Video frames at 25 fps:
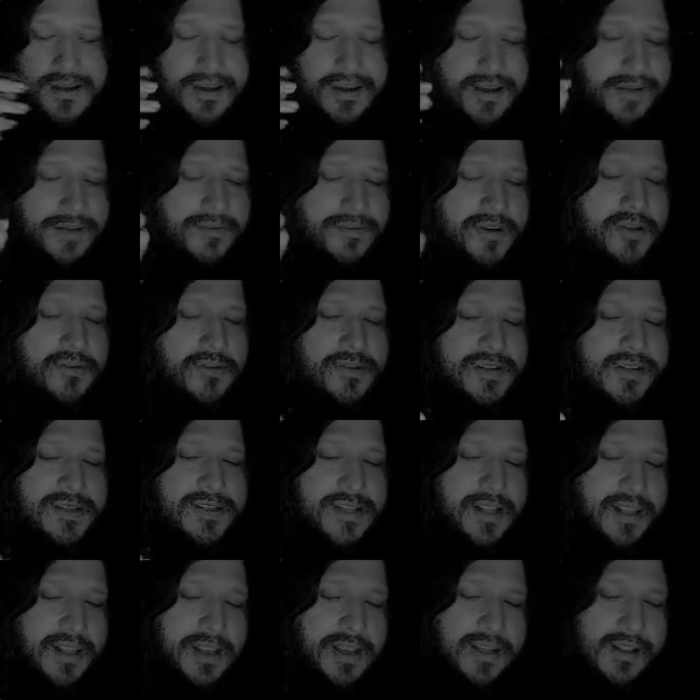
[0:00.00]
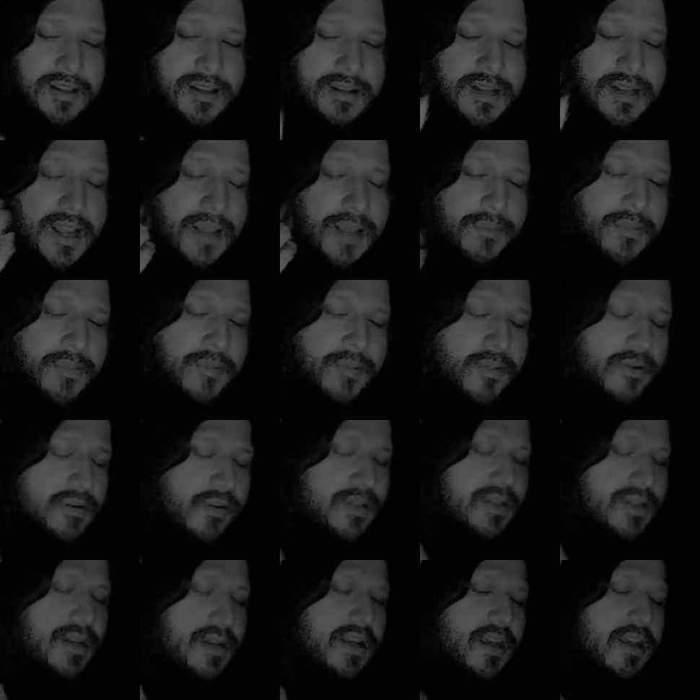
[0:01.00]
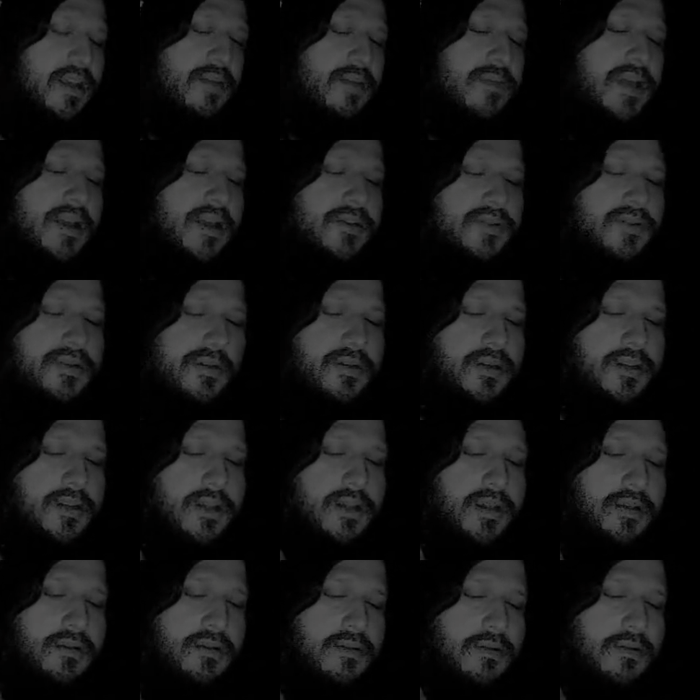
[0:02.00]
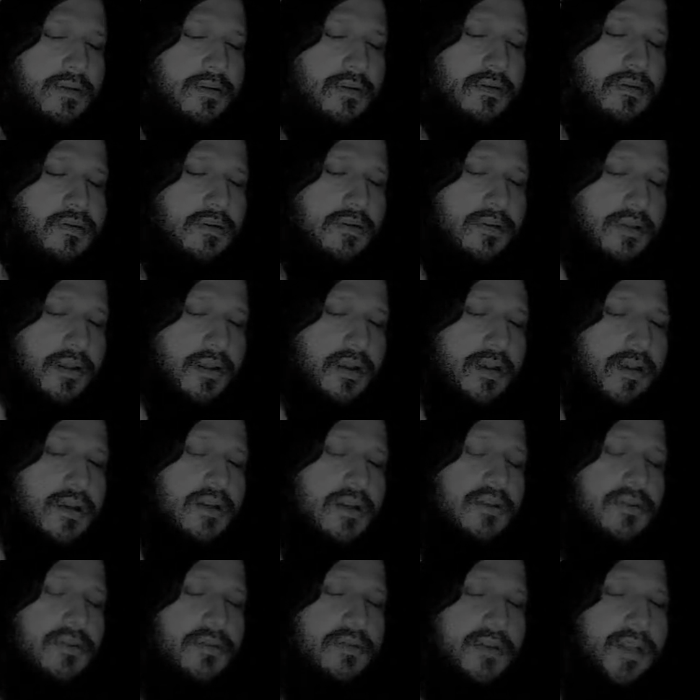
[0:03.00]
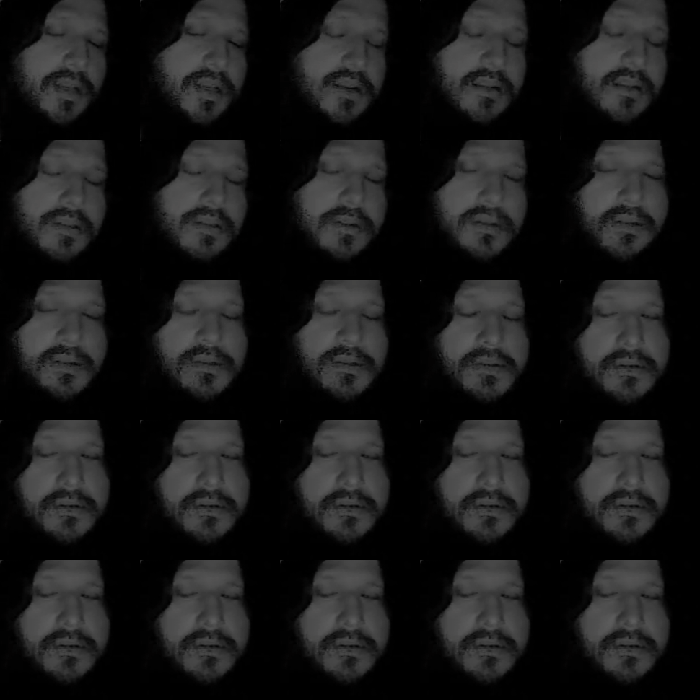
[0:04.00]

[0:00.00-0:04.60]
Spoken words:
I've noticed that, like, the type of person I am actually, like, underneath